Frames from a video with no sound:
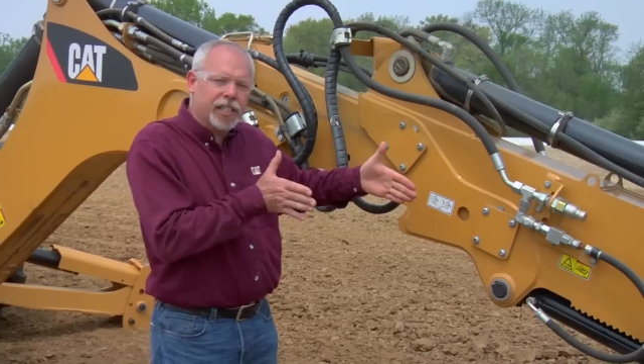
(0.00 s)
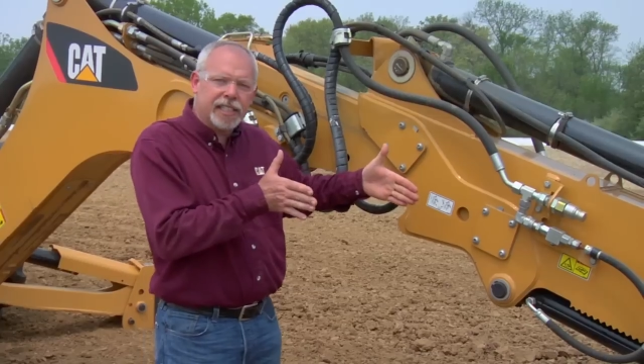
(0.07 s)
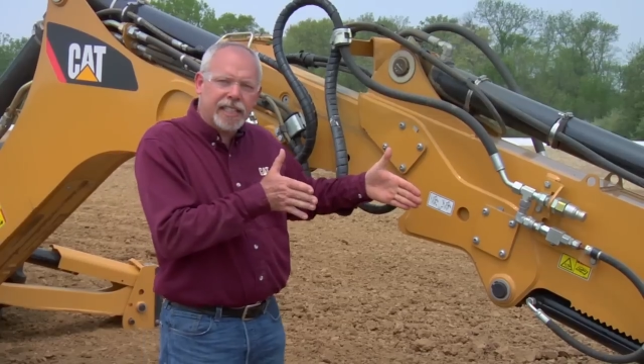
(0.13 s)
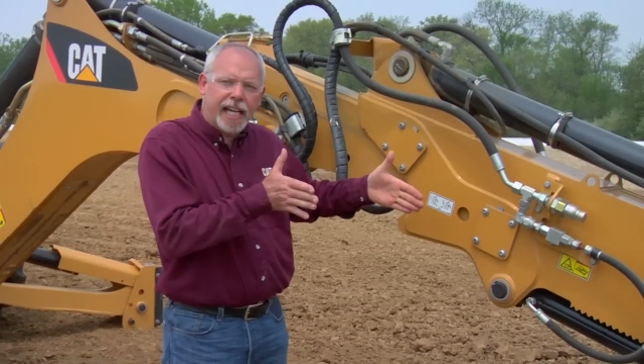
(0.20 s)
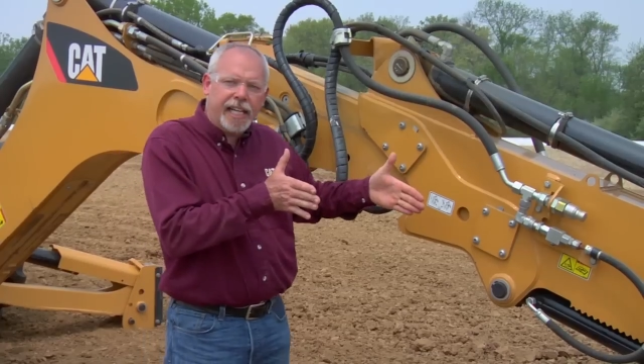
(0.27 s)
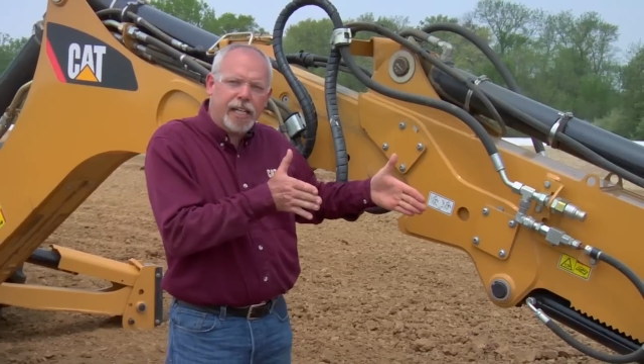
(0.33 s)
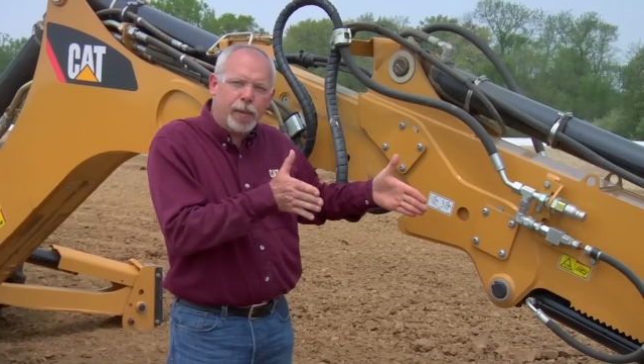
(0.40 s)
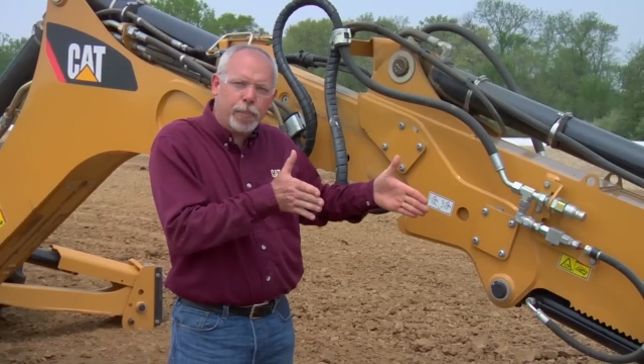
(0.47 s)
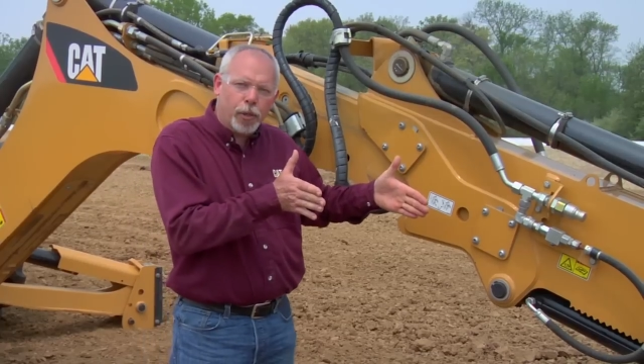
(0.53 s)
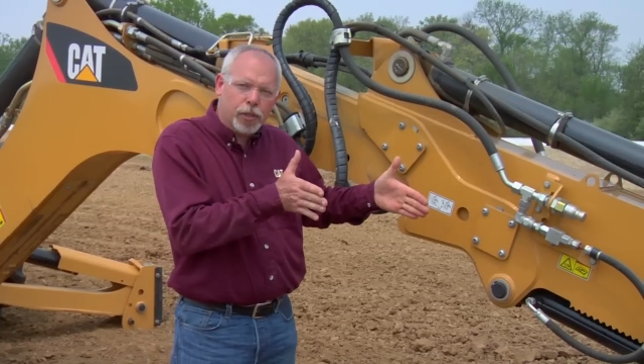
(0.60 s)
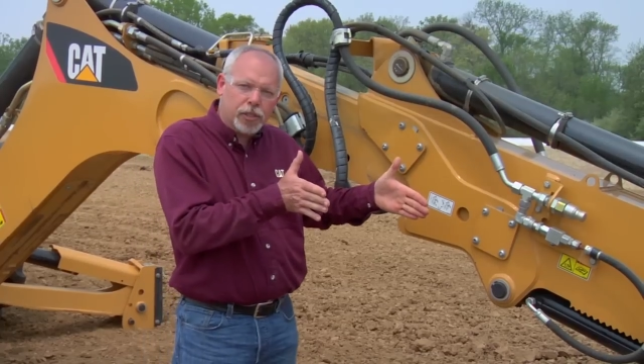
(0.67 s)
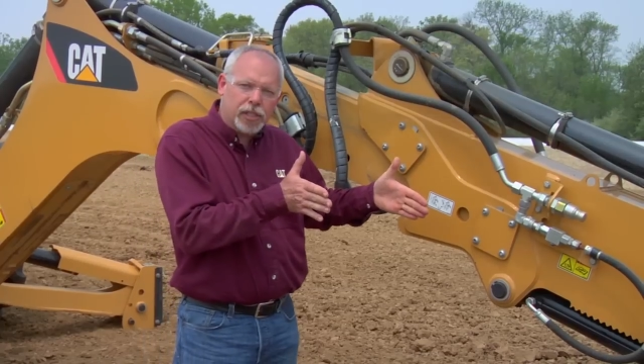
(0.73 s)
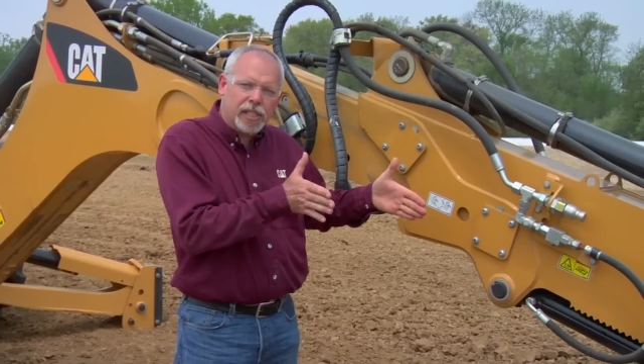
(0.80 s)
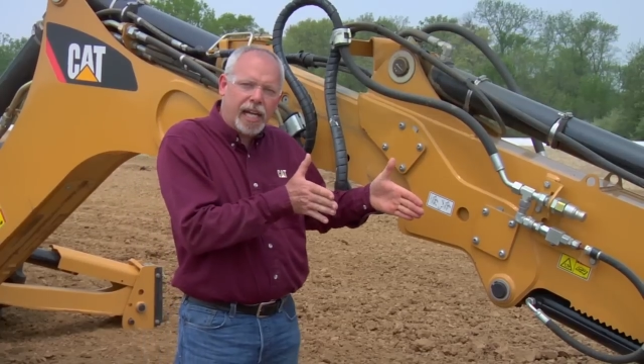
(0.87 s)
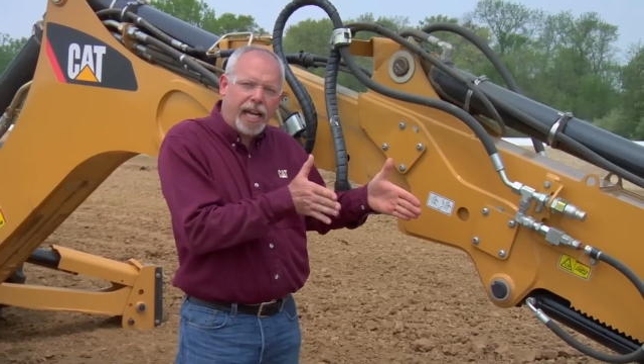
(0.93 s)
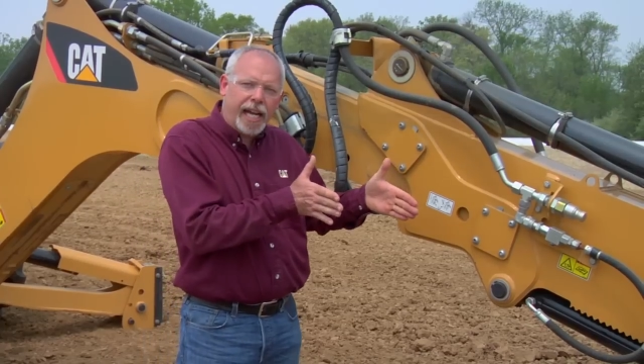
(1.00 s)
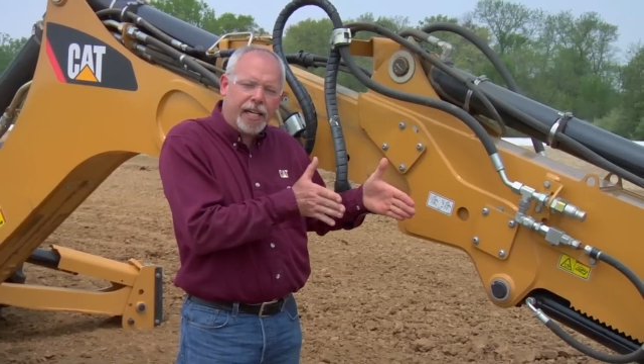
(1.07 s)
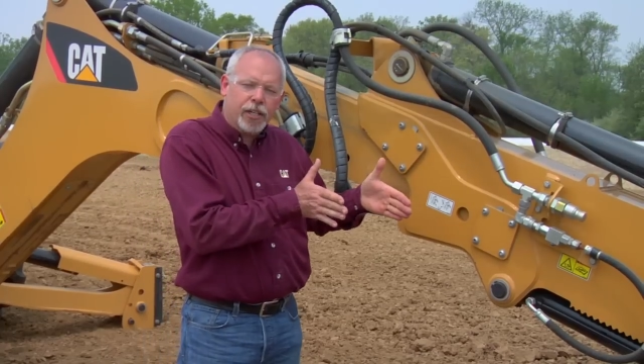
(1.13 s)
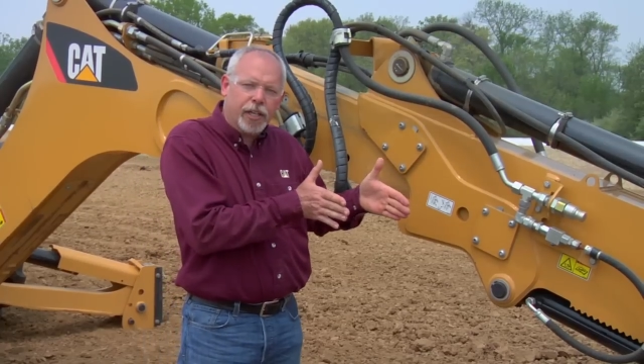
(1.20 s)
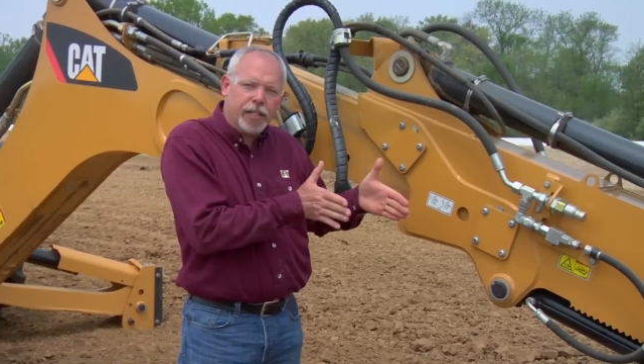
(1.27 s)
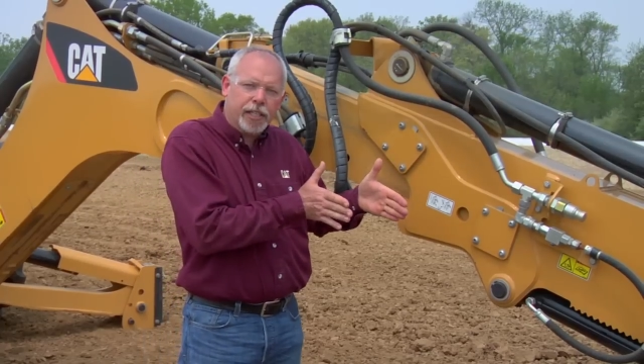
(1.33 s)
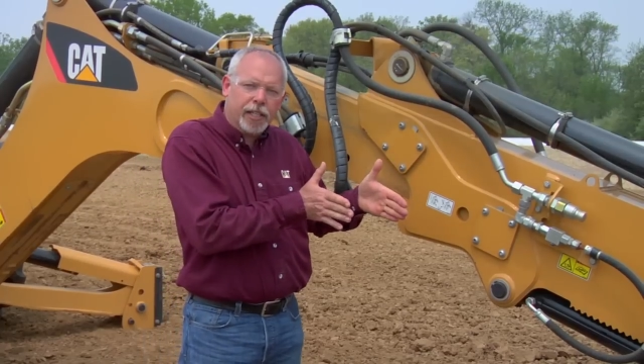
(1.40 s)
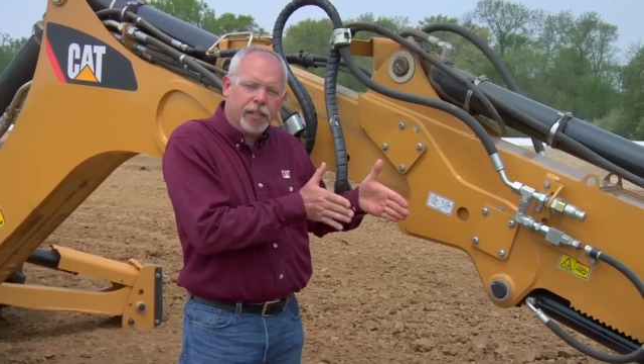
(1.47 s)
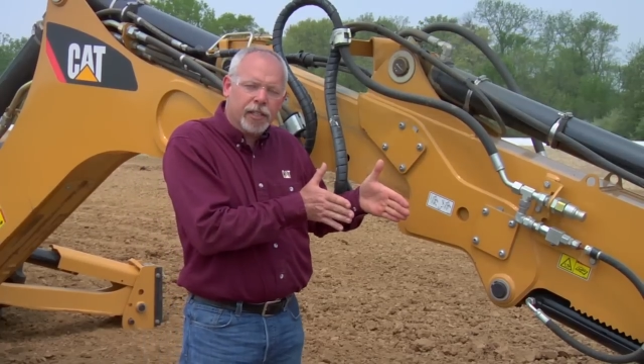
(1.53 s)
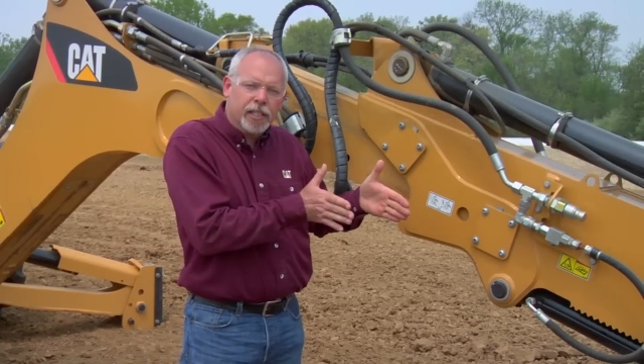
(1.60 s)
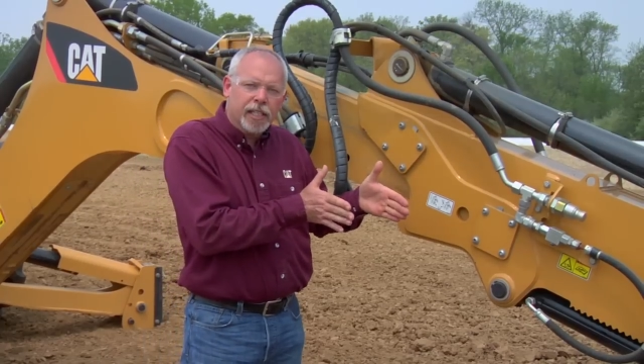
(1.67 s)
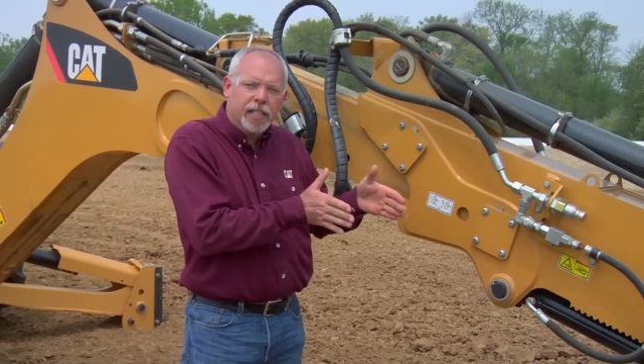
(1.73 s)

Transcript: to tighten up our side on here.